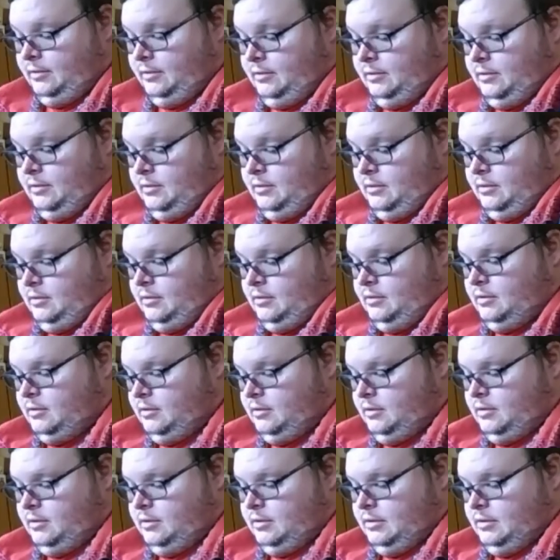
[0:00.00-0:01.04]

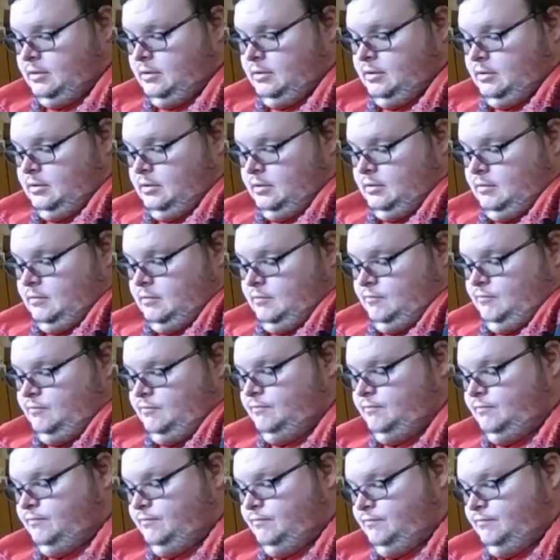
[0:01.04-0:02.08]

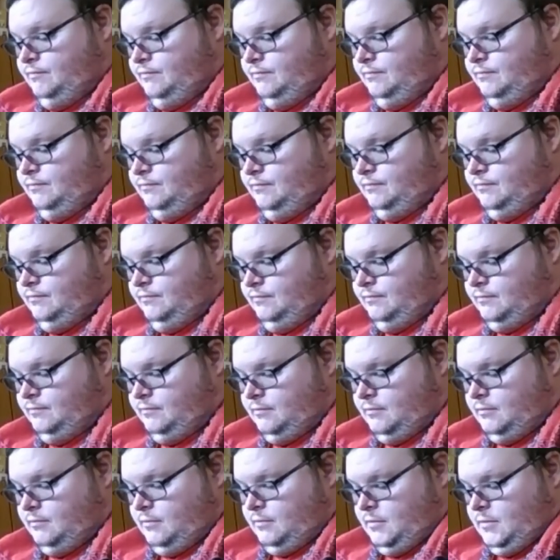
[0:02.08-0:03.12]
No one is speaking in this clip.